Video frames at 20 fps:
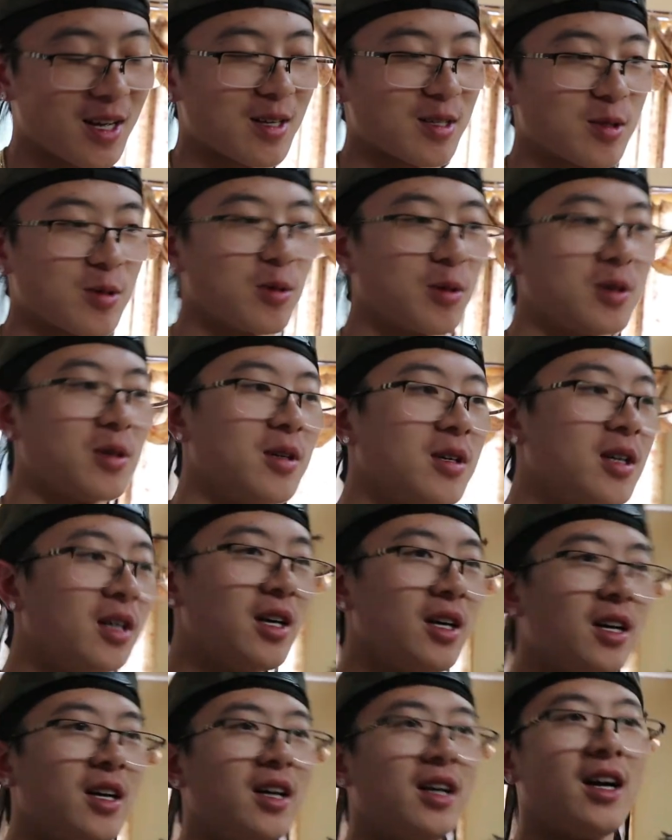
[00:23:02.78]
that was cool.
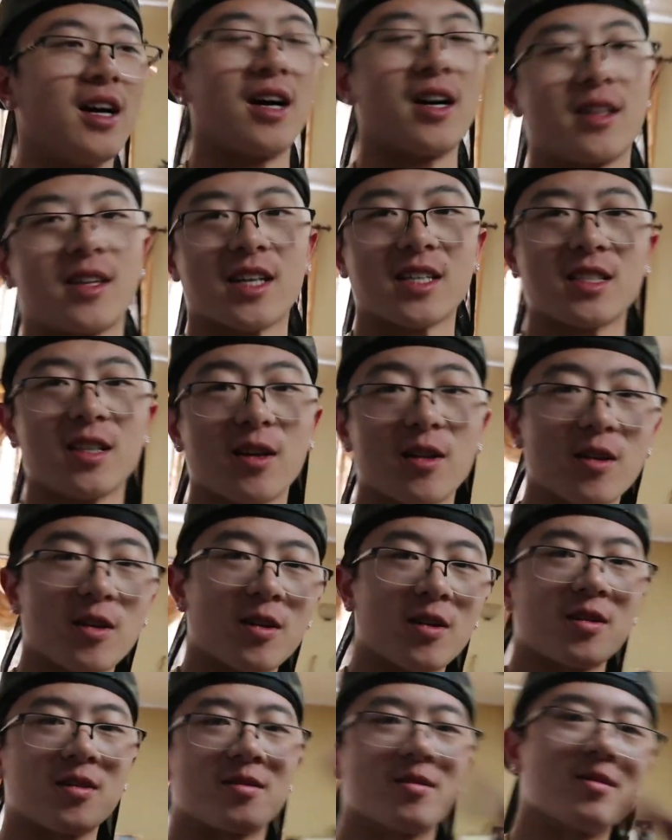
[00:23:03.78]
Uh, thanks to
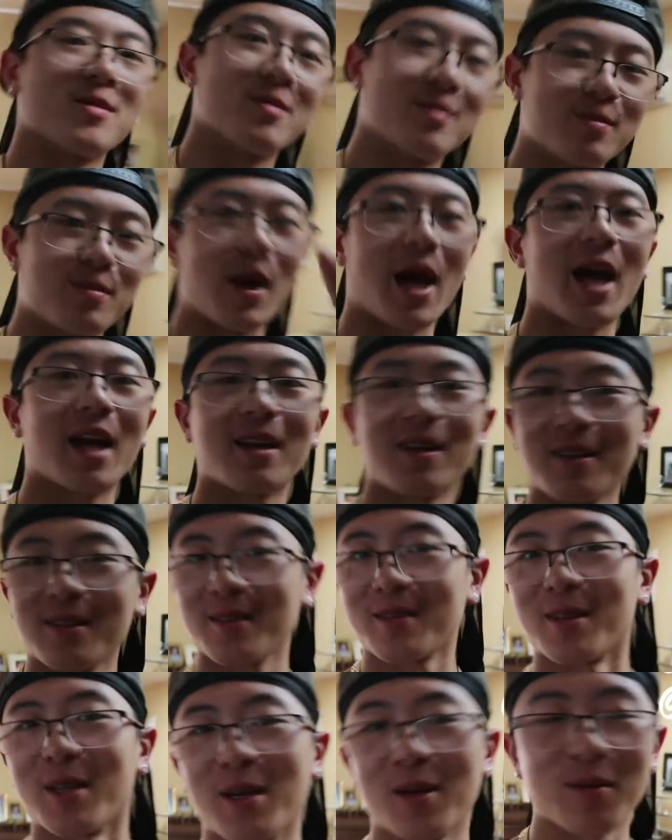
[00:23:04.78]
other Matt,
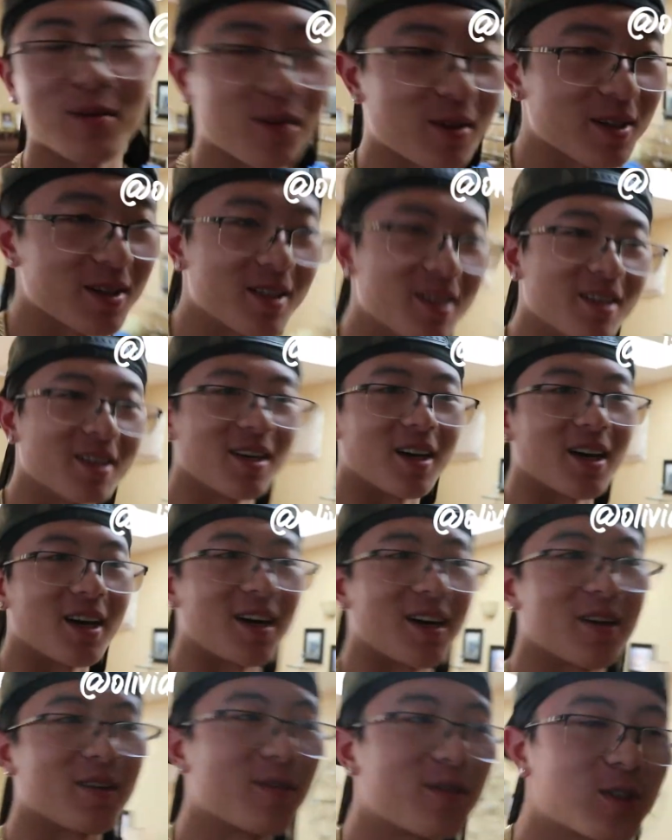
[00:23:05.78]
Liv,
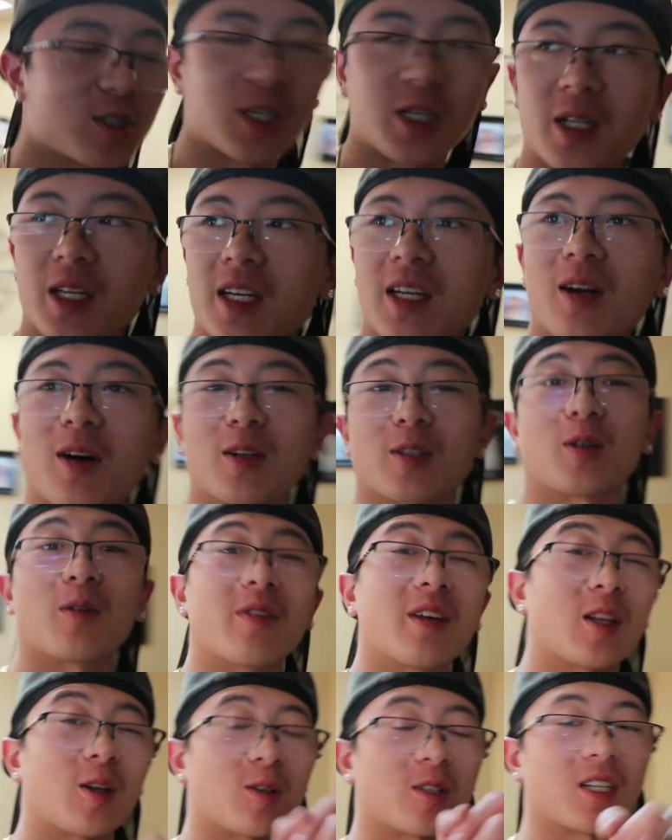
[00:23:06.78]
uh, chilling. Also
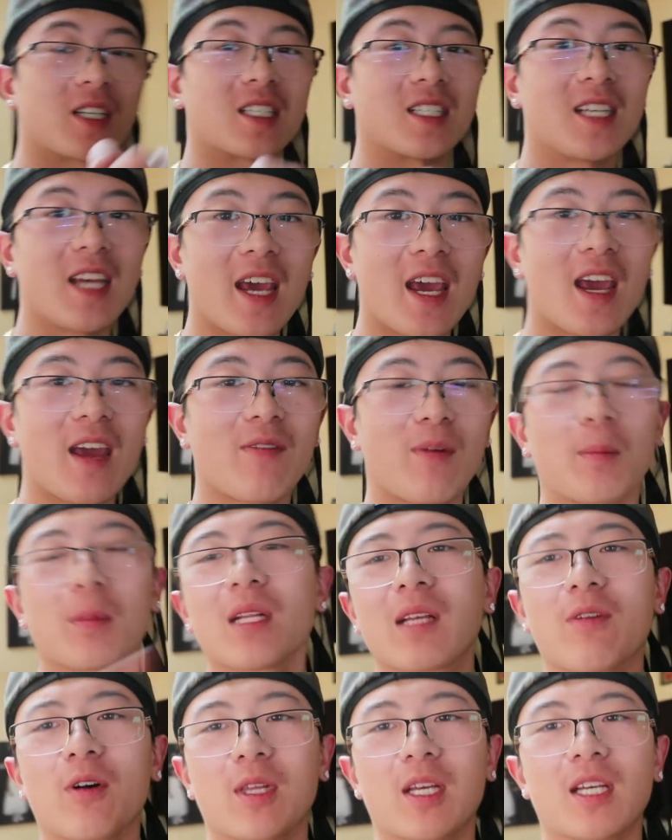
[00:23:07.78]
V36 Dave. I'm
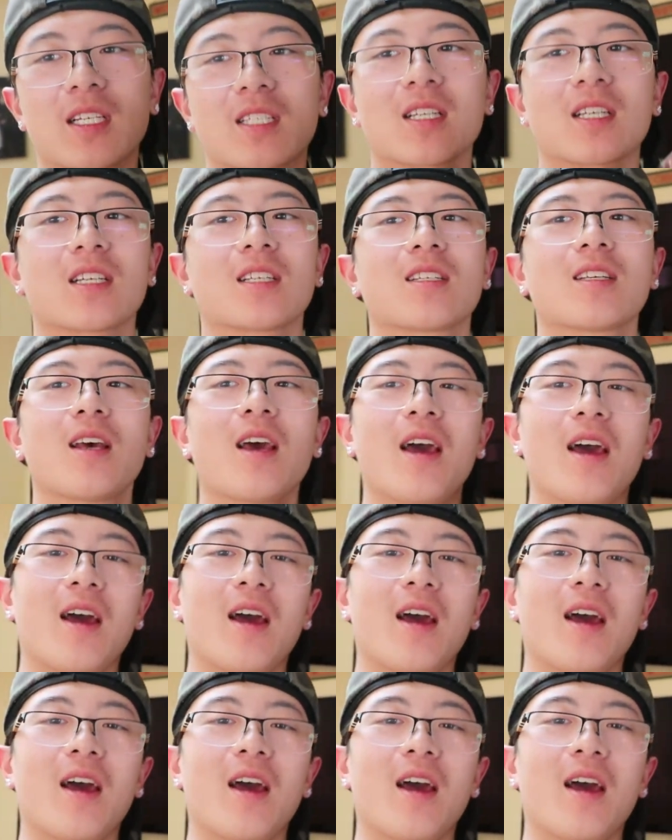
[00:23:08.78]
gonna leave all the instas.